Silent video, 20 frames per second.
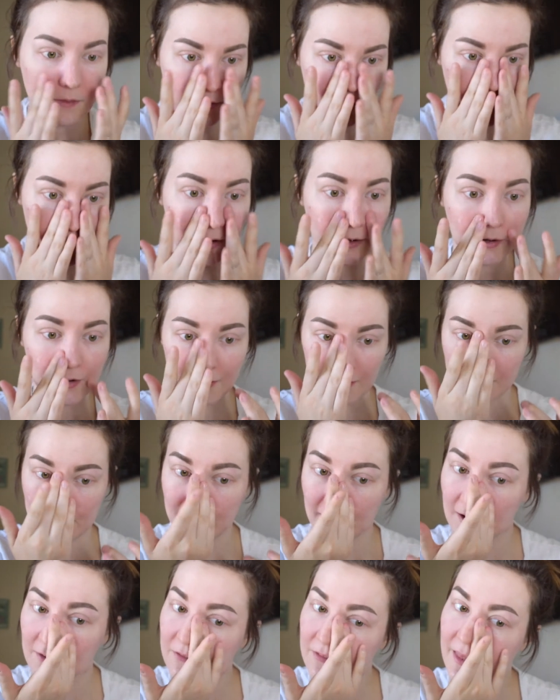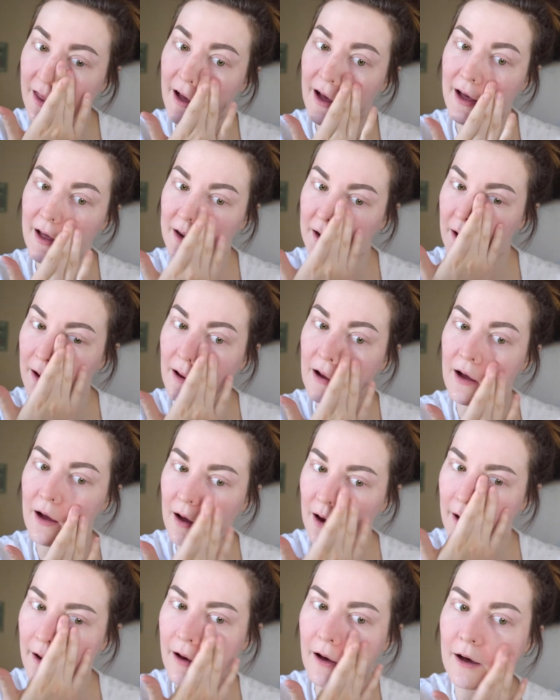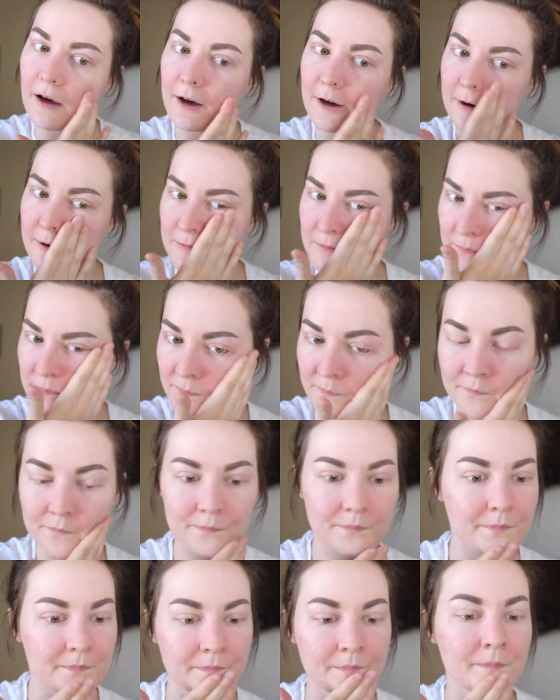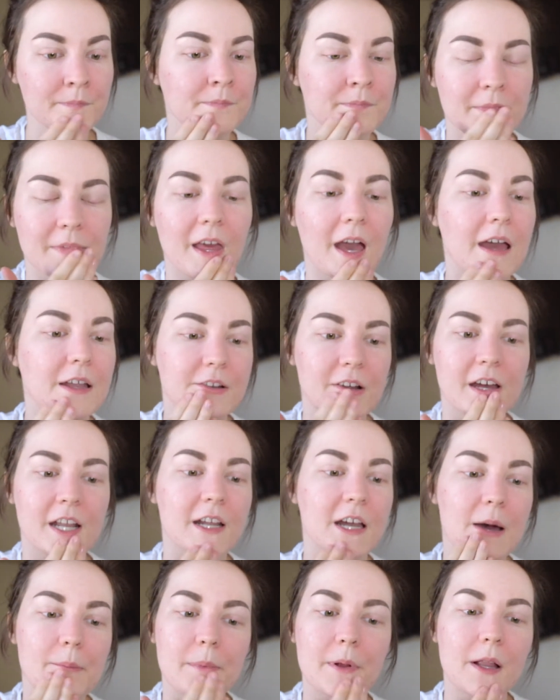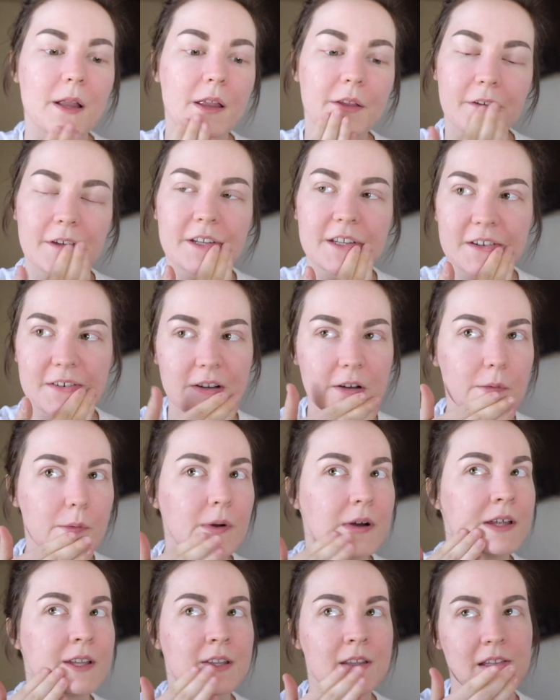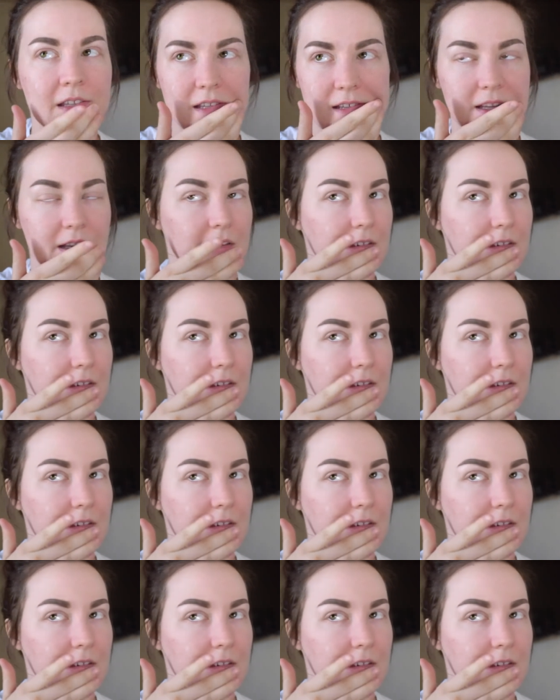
I love that. I tried a couple different ones